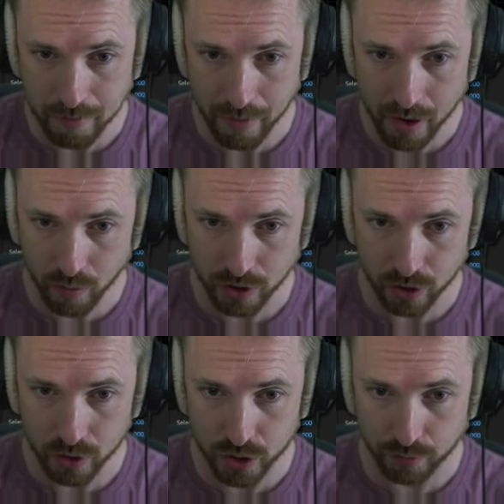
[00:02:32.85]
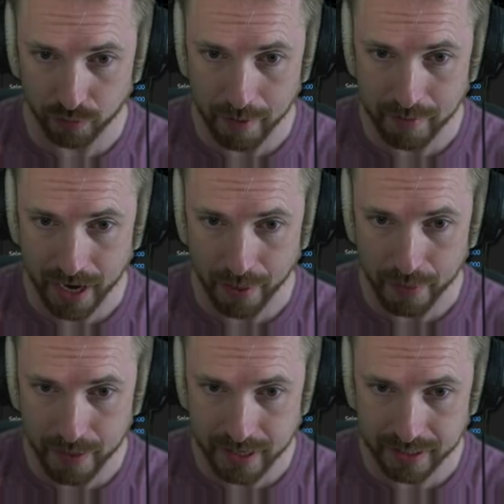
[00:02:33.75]
you might want to just flip
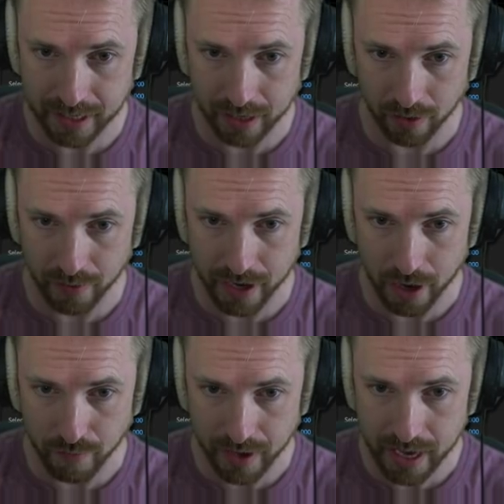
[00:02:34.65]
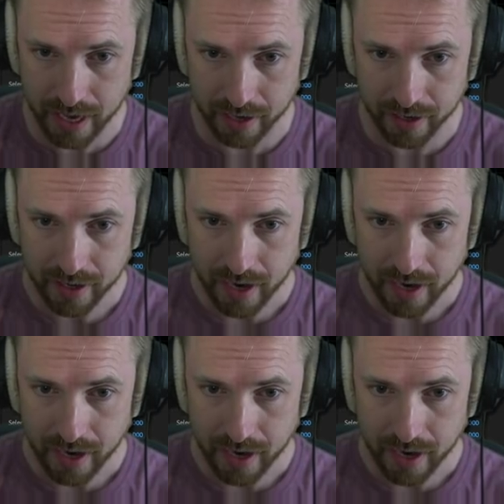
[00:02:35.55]
down this little thing over here